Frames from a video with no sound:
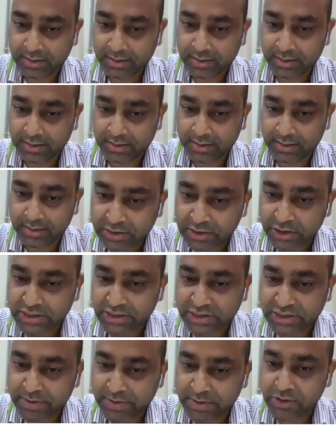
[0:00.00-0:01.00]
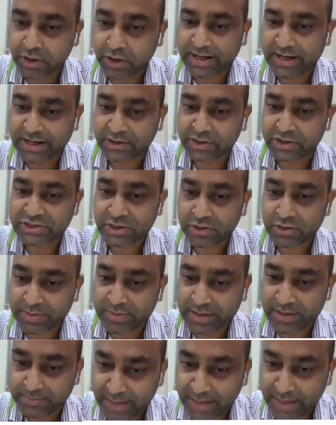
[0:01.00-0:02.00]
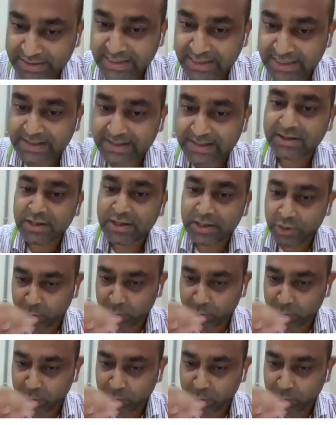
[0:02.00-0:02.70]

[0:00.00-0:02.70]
spectroscopic or microscopic method to